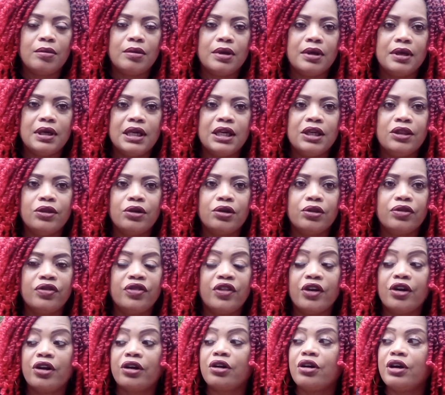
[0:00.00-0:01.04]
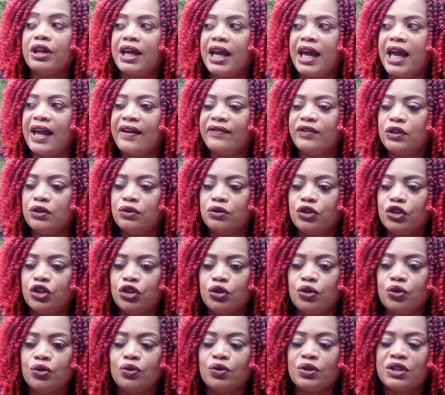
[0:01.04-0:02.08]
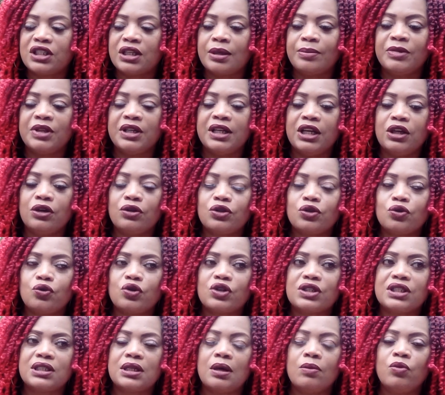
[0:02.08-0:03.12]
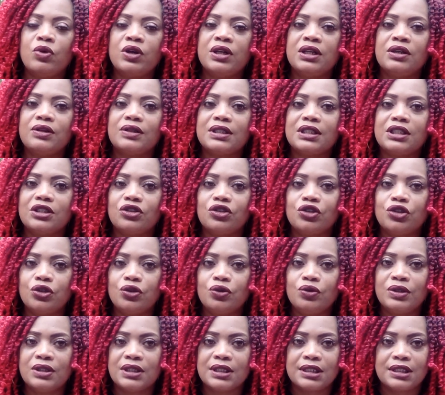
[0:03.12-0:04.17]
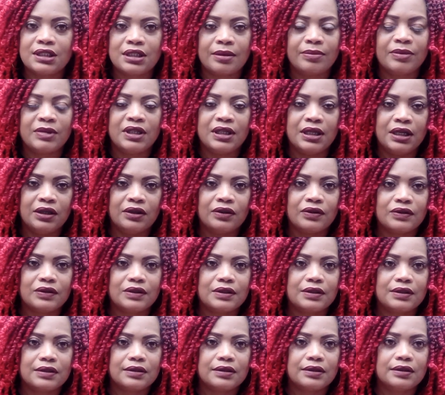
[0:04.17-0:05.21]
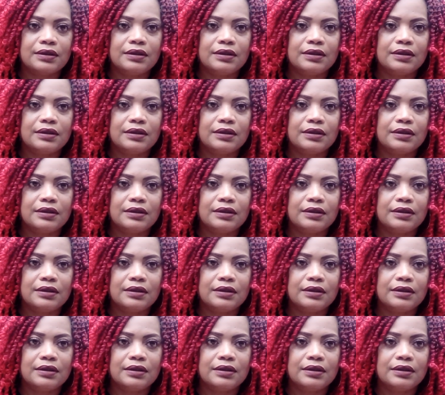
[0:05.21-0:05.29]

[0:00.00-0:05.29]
either they're going to have to choose something else or someone else is choosing something else.